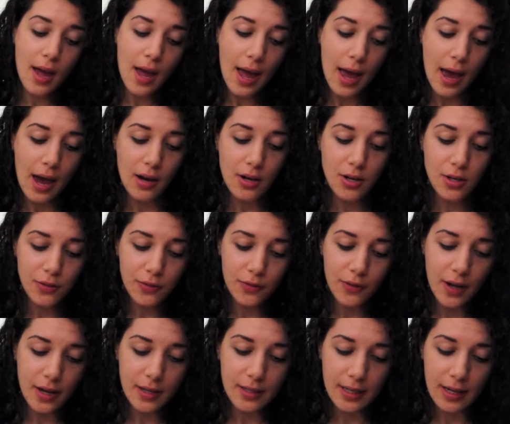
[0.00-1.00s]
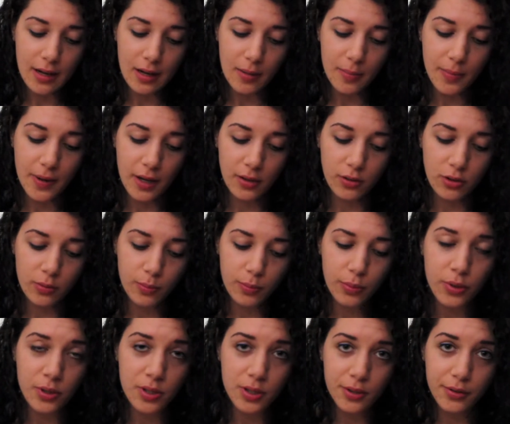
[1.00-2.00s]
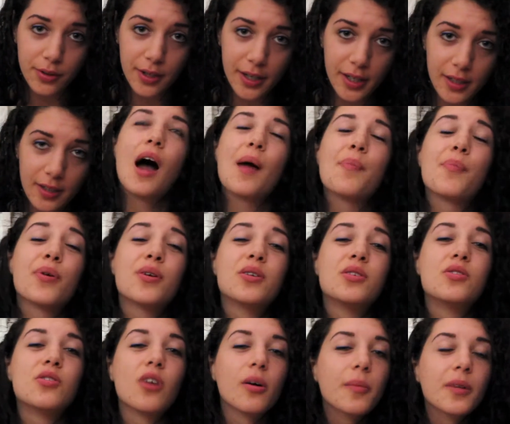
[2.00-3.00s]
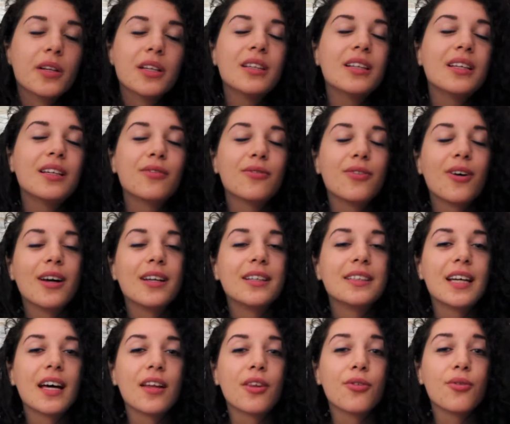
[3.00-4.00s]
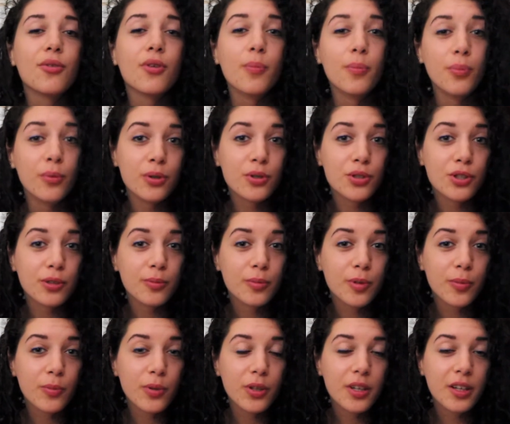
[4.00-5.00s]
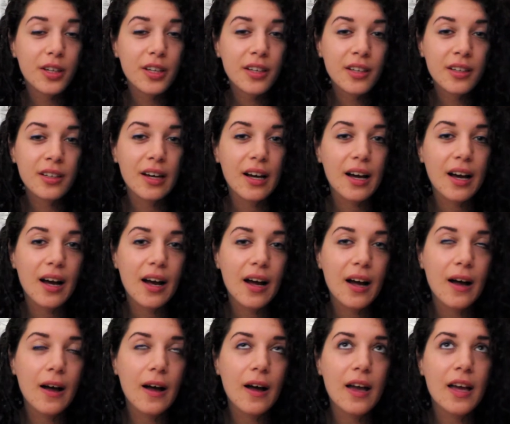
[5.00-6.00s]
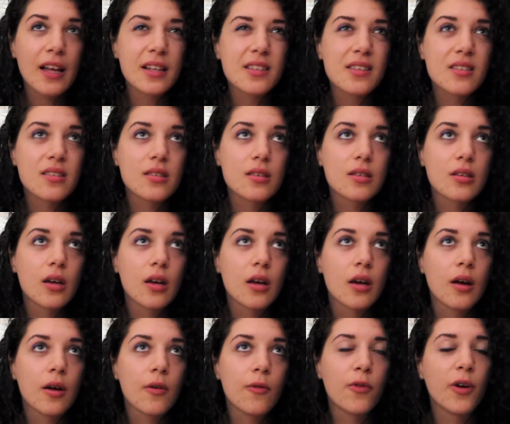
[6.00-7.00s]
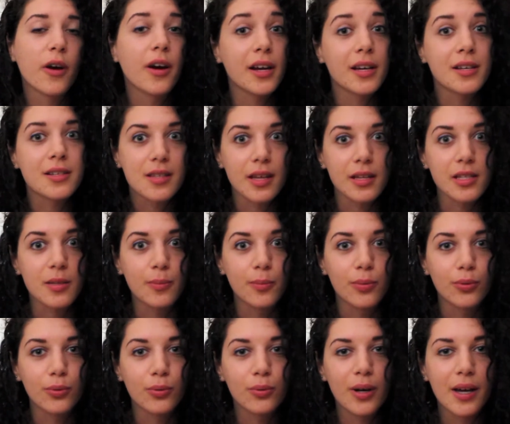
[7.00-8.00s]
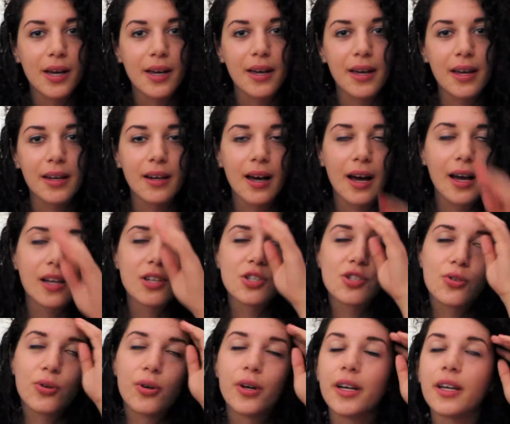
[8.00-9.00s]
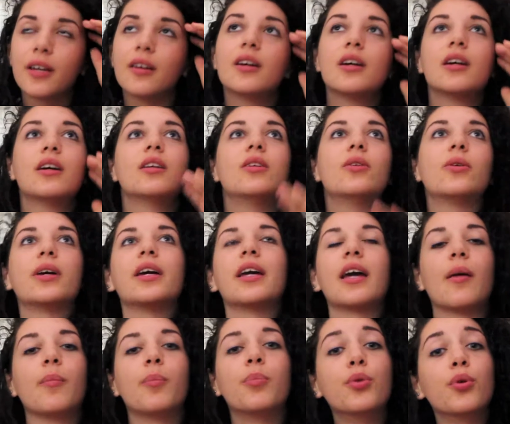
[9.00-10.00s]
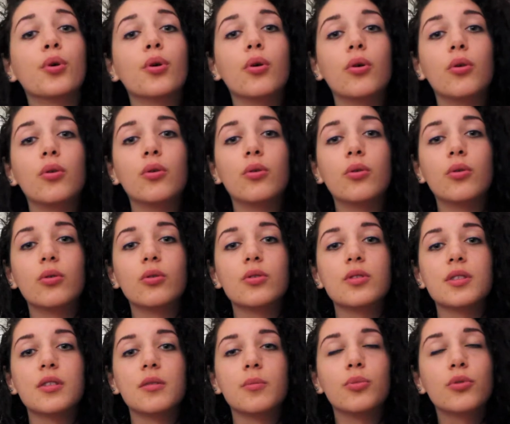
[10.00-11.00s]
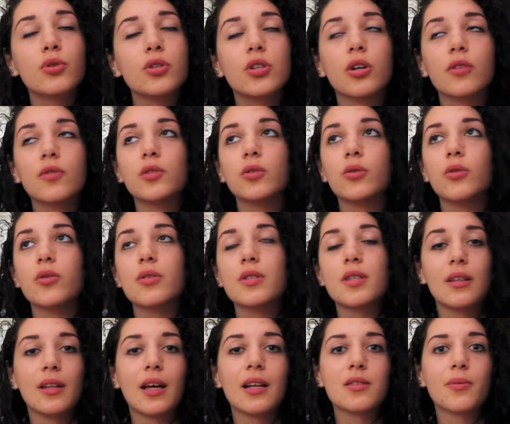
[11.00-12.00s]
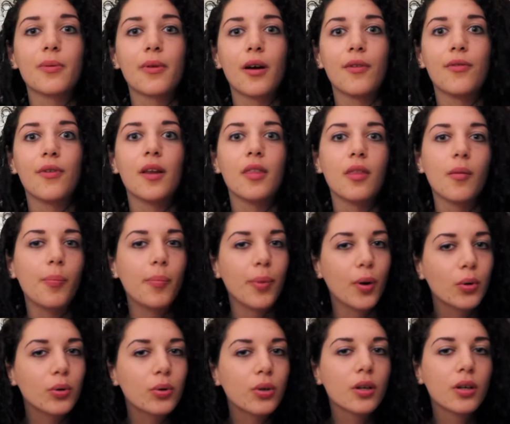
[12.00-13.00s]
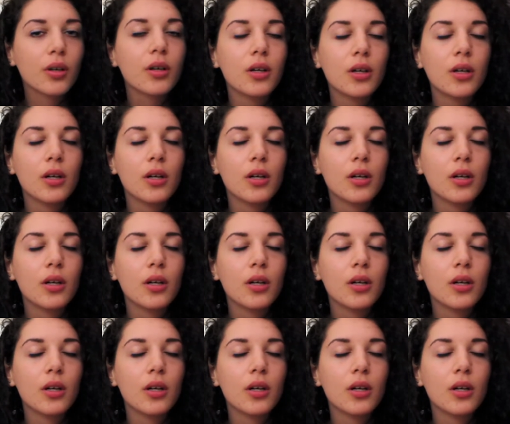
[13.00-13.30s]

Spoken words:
How do you find out about new books to read? I predominantly find out through the BookTube community. It's very accessible and I enjoy looking at book hauls and bookshelf tours, and that's where I find the bulk